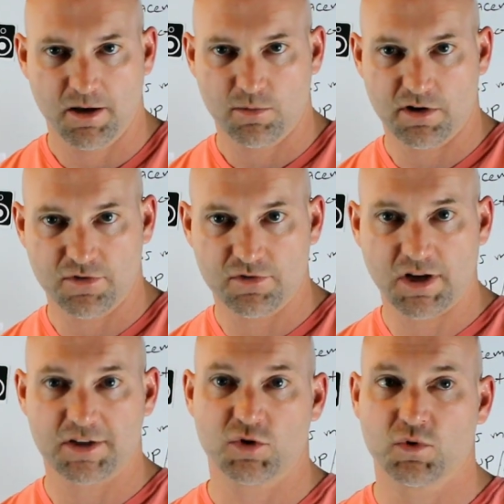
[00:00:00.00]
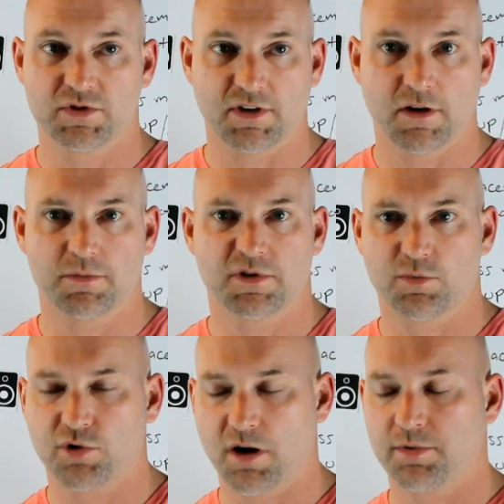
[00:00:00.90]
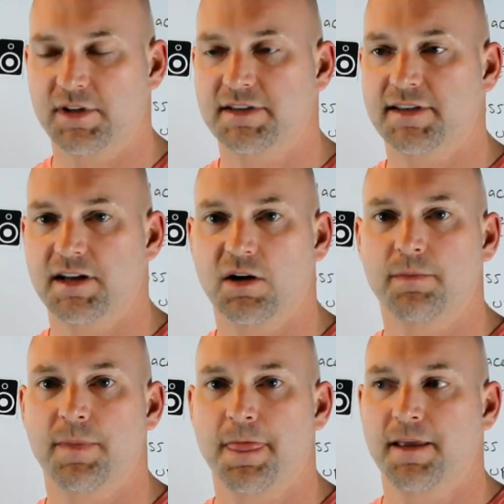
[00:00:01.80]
But if you've got dual subs, they're properly set up.